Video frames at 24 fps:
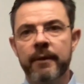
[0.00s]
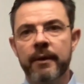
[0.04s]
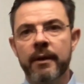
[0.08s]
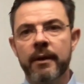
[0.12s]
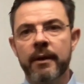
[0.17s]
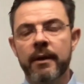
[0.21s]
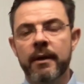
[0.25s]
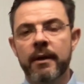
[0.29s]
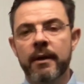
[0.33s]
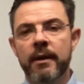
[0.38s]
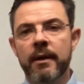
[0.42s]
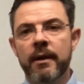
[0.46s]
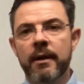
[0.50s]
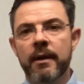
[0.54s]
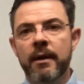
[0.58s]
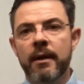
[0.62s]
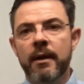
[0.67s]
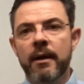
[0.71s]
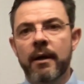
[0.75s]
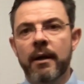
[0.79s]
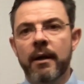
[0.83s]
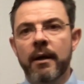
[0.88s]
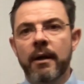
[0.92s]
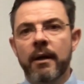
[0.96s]

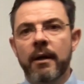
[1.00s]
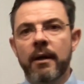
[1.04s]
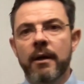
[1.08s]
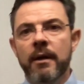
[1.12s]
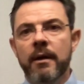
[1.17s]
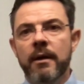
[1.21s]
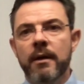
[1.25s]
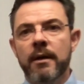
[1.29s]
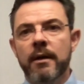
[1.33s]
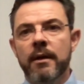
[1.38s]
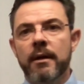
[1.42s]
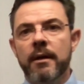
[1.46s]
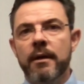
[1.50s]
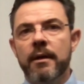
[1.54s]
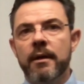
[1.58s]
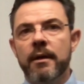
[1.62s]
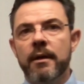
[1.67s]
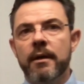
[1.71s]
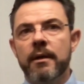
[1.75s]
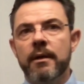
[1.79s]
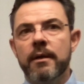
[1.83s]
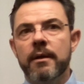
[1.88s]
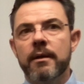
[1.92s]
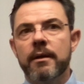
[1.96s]

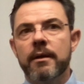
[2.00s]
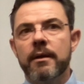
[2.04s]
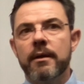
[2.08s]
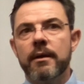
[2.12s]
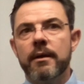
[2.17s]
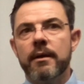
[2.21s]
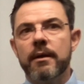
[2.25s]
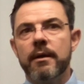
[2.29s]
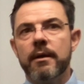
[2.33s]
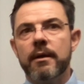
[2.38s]
Nobody speaks.